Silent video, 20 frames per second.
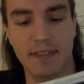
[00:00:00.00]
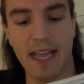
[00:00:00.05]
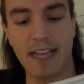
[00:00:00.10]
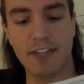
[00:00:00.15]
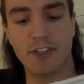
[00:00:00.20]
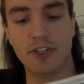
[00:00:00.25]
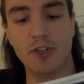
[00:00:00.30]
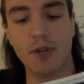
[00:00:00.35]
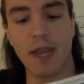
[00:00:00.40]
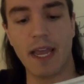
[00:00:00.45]

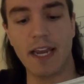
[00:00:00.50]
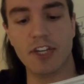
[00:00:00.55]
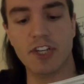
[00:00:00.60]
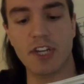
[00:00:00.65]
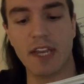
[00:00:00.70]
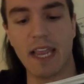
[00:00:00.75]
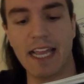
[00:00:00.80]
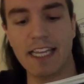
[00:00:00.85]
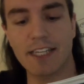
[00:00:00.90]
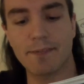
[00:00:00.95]
That
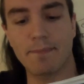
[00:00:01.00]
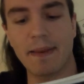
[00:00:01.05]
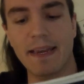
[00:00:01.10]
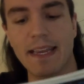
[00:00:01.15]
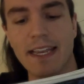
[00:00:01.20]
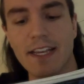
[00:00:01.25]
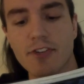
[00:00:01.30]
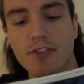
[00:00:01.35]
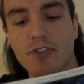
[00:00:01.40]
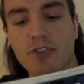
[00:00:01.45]
strategy has been
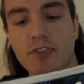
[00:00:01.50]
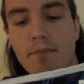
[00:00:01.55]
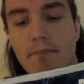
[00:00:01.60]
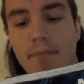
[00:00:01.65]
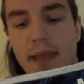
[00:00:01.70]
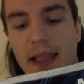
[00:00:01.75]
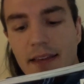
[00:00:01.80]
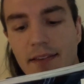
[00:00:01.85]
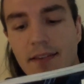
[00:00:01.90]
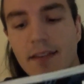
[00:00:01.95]

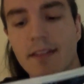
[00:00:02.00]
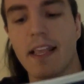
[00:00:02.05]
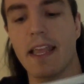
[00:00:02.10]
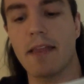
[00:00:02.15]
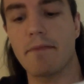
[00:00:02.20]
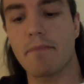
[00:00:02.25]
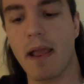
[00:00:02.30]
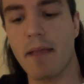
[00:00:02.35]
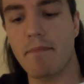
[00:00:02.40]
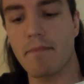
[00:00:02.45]
instrumental
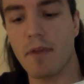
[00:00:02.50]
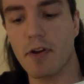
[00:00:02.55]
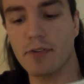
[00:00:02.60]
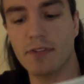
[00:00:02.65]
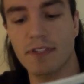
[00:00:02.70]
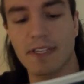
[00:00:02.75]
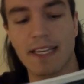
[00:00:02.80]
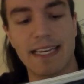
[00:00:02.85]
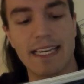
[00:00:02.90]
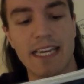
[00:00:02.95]
in my
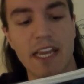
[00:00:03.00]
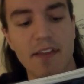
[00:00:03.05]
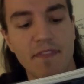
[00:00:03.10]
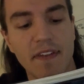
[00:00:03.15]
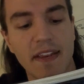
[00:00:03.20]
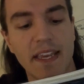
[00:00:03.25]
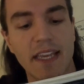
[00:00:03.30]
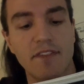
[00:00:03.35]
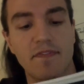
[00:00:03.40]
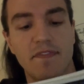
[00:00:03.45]
most
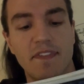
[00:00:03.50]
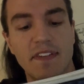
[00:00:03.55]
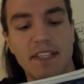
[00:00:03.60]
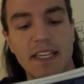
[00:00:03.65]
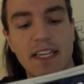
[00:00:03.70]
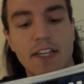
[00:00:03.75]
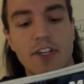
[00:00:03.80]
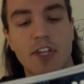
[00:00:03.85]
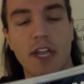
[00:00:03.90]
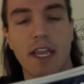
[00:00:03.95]
significant
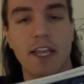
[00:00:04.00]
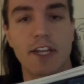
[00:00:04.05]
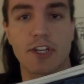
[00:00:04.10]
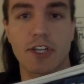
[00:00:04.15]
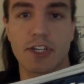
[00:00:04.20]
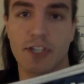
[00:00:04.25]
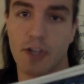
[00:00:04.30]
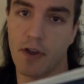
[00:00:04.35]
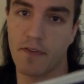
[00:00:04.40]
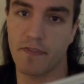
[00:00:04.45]
physique
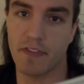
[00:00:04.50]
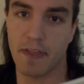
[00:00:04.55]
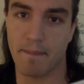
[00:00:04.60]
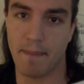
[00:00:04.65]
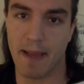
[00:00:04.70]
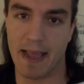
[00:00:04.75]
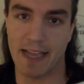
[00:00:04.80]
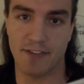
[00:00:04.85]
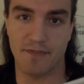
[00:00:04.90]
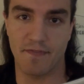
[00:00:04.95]
changes over the
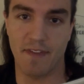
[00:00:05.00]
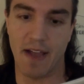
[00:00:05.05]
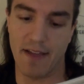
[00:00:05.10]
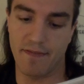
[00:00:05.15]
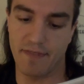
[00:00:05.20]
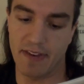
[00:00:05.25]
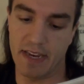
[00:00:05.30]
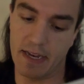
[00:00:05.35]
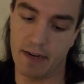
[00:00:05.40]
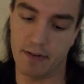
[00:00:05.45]
past
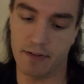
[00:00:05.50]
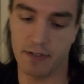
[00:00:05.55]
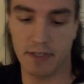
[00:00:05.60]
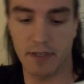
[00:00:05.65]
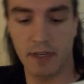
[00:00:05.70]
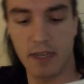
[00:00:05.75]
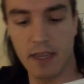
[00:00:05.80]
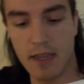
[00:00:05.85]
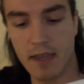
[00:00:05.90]
5 years.